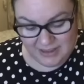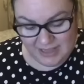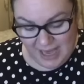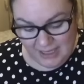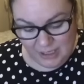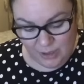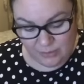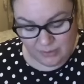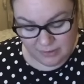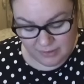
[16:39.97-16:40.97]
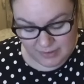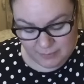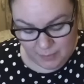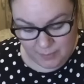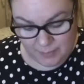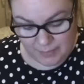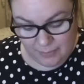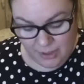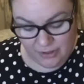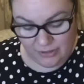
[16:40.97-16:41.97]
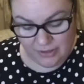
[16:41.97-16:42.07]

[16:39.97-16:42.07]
That alone is probably worth